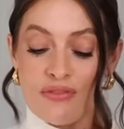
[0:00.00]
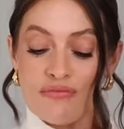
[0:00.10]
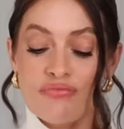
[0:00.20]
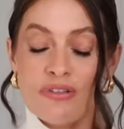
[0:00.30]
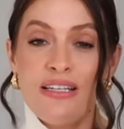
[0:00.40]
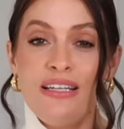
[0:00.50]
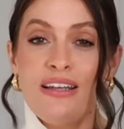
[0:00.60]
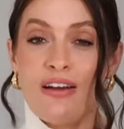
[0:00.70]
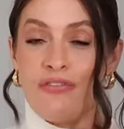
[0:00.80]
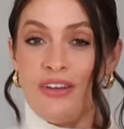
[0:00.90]
a really
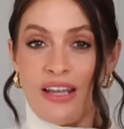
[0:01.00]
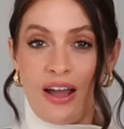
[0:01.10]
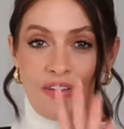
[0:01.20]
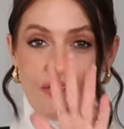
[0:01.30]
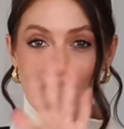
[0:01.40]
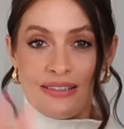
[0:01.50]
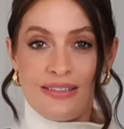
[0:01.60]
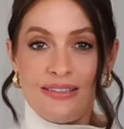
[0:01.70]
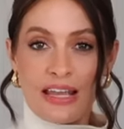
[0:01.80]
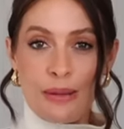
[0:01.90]
lovely kind of like
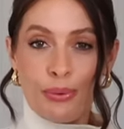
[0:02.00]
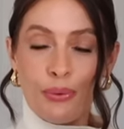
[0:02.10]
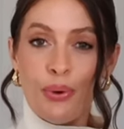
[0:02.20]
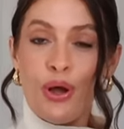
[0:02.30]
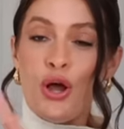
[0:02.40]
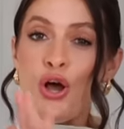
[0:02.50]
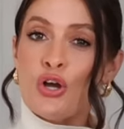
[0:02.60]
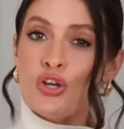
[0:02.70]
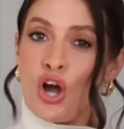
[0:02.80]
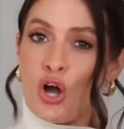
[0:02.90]
staple
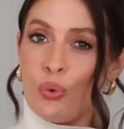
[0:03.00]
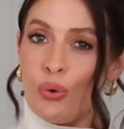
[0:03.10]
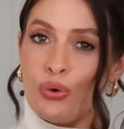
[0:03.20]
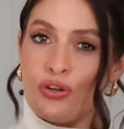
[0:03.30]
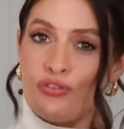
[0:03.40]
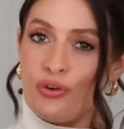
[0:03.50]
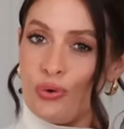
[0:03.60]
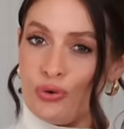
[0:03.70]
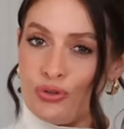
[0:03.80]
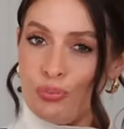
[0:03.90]
co-ord for
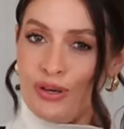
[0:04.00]
autumn